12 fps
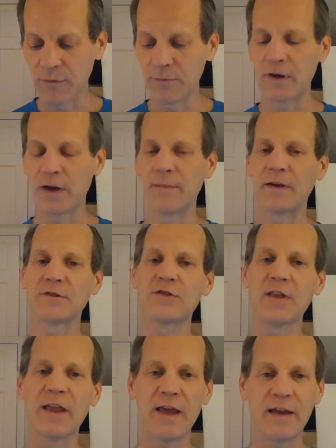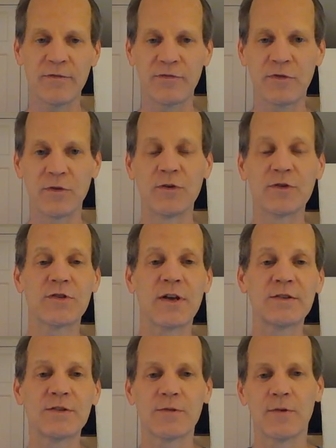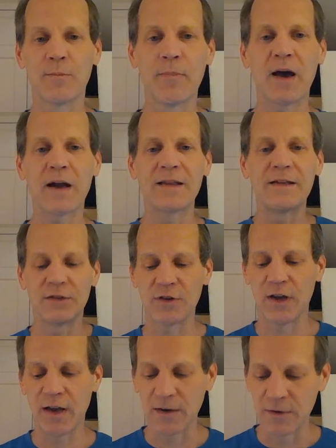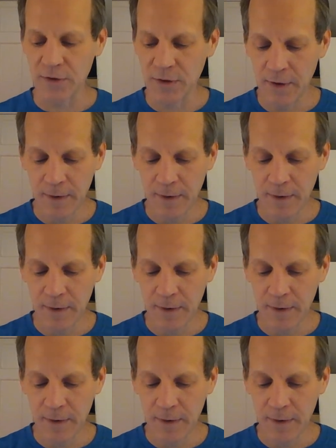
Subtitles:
and becoming a slave to your bodily desires.